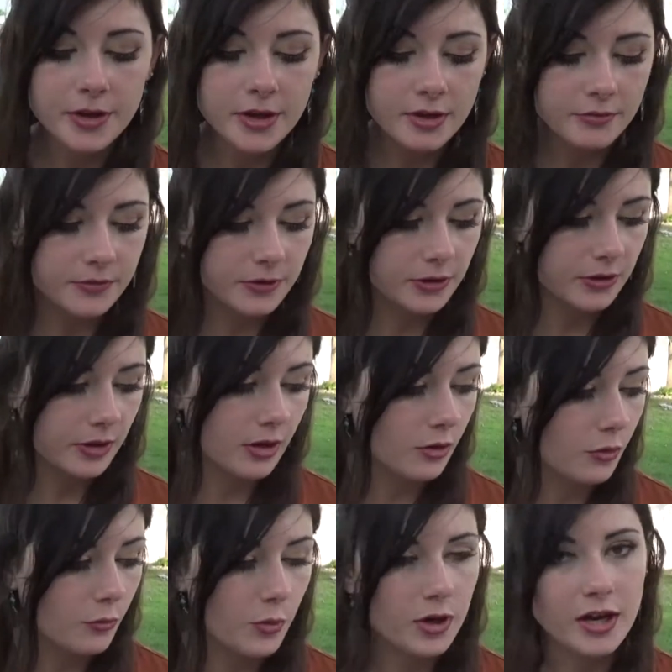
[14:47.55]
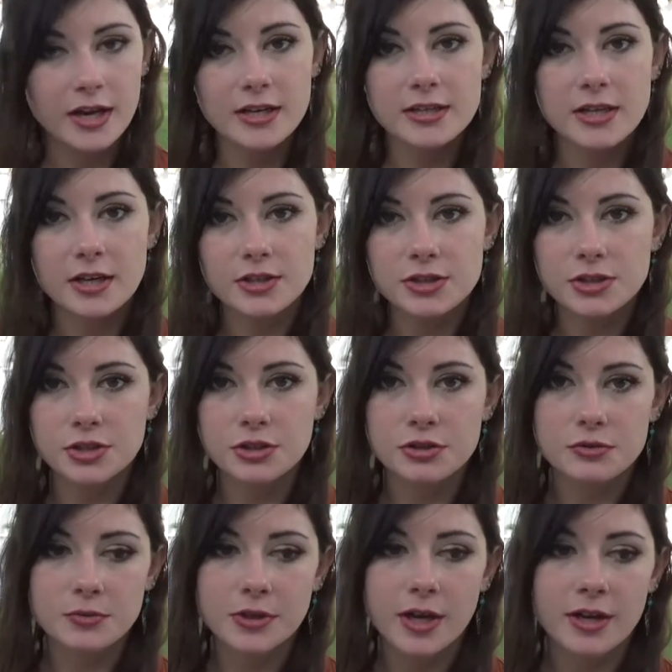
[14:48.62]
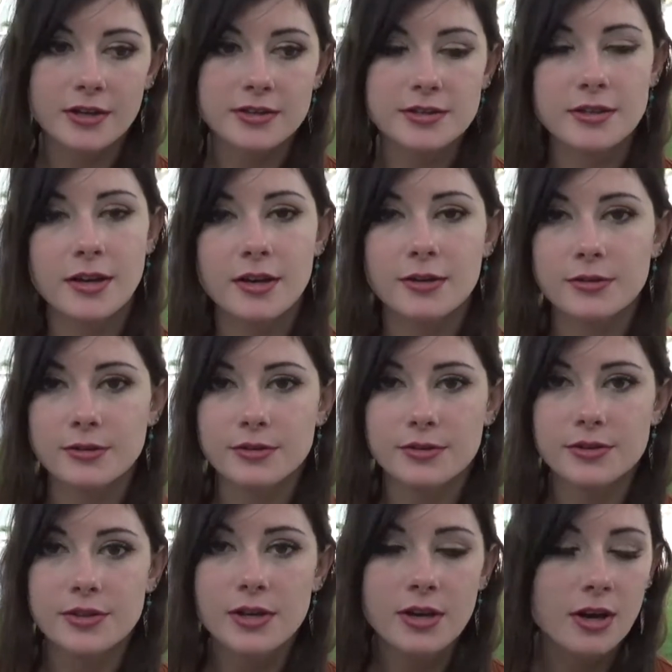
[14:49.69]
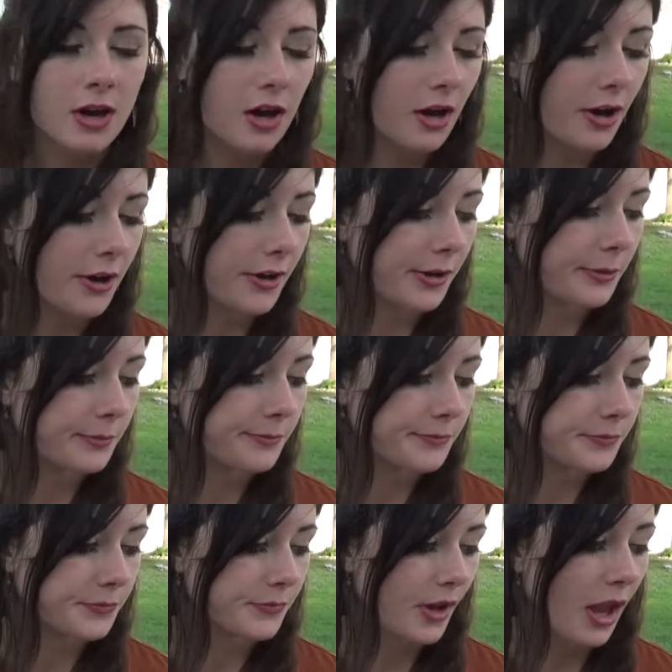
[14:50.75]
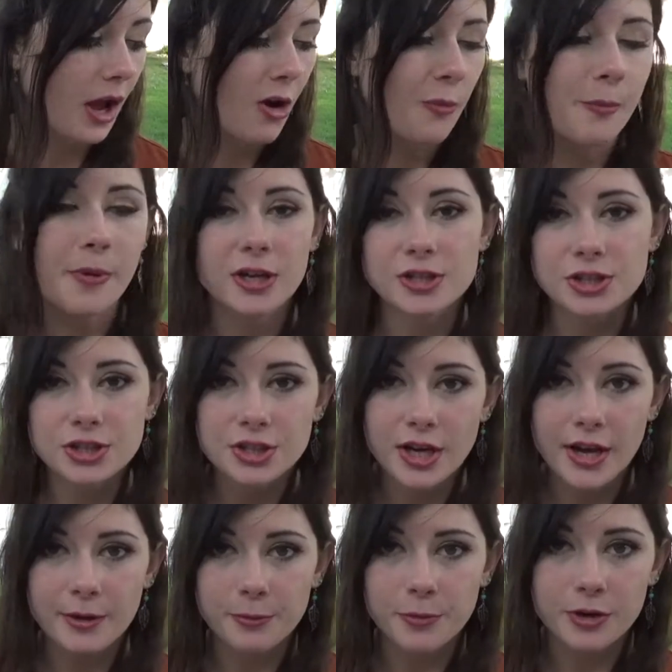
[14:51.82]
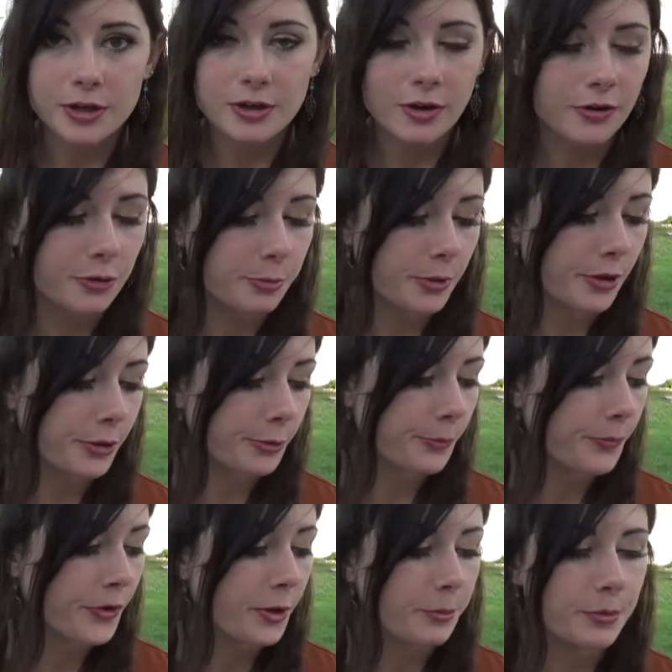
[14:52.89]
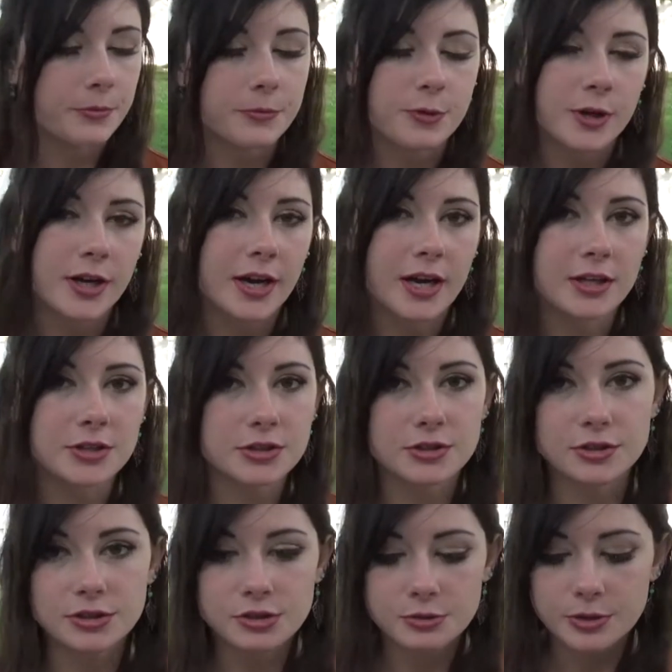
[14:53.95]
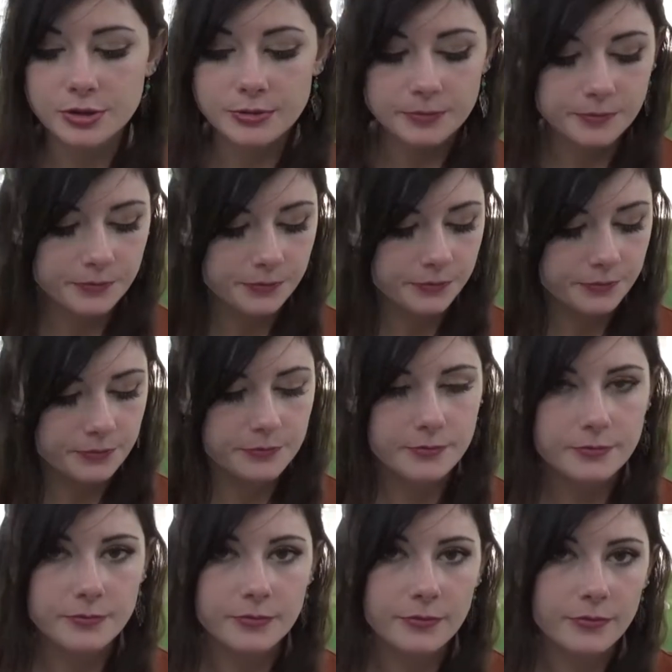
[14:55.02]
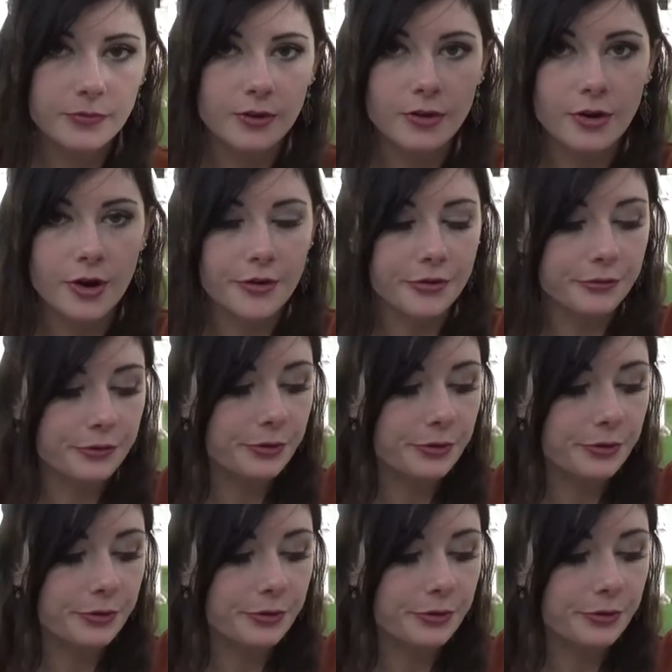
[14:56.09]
figure out what kind of textures, what kind of styles, how much I want on the bow before I actually do it on the real